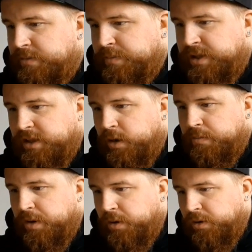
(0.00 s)
But lo
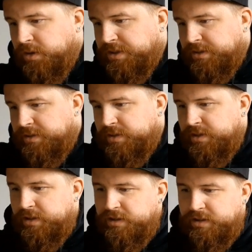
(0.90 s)
and behold,
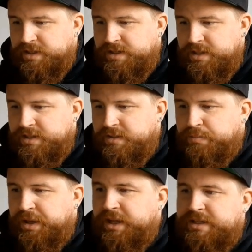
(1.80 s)
this is the
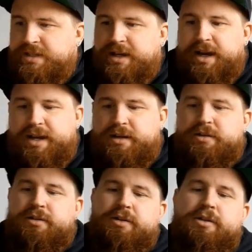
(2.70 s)
big stack.
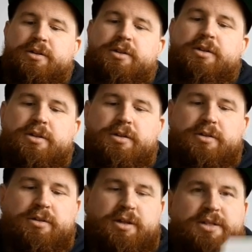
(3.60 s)

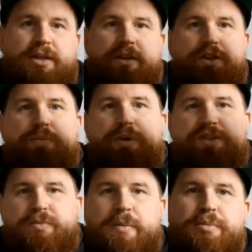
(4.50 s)
Like I said, the two
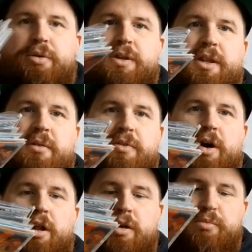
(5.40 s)
books from my pull and the
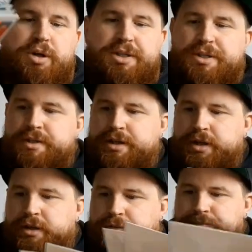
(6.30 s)
dollar books.
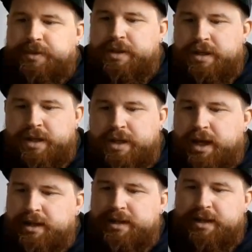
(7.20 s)
So
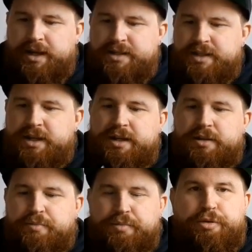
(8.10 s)
I think I
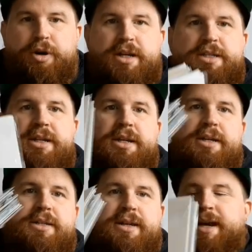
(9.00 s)
did
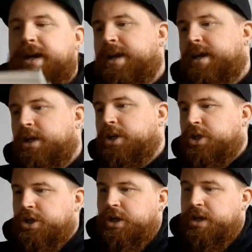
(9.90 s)
pretty dang
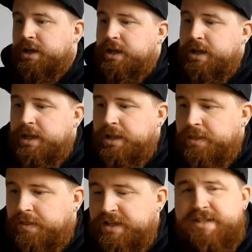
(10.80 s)
good
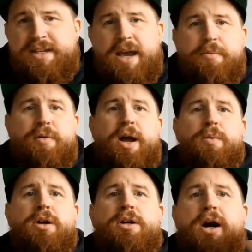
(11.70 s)
this time
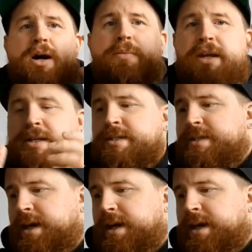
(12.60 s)
around with comics.